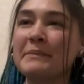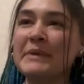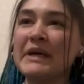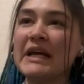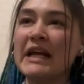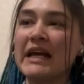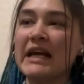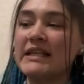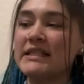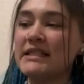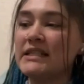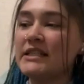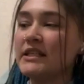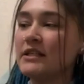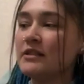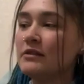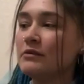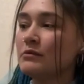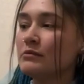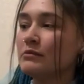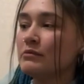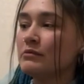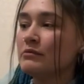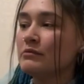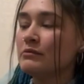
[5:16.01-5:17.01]
but I
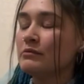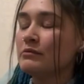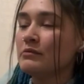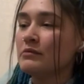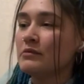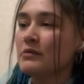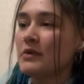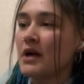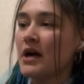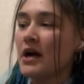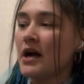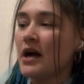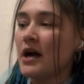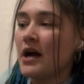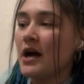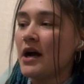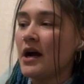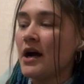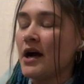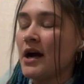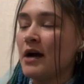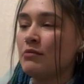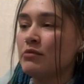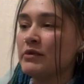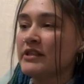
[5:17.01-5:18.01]
still,
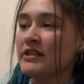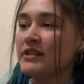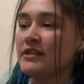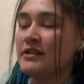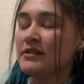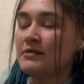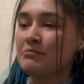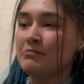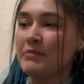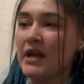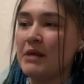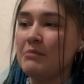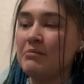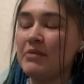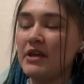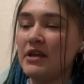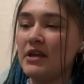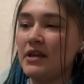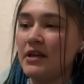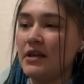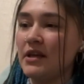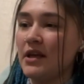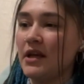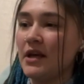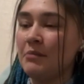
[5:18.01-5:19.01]
I was
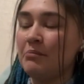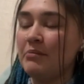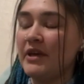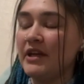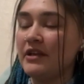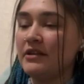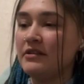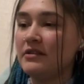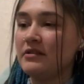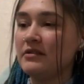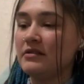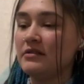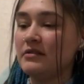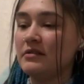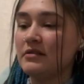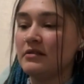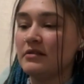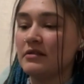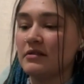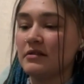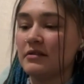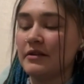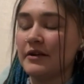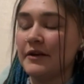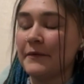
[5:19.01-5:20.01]
maybe a bit.
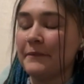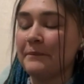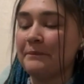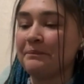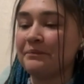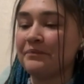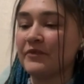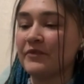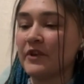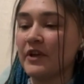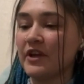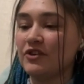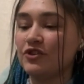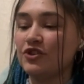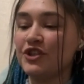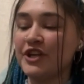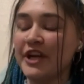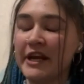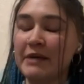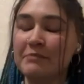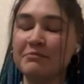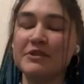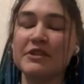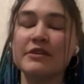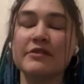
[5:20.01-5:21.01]
Um,
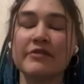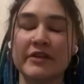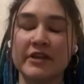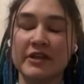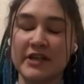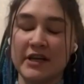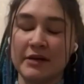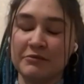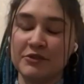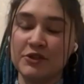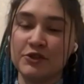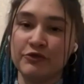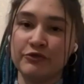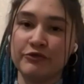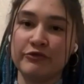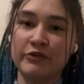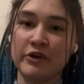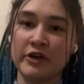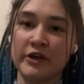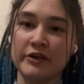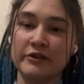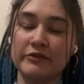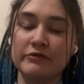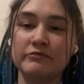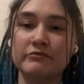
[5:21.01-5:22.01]
ashamed that I'm so
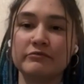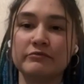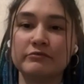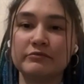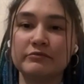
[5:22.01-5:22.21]
far.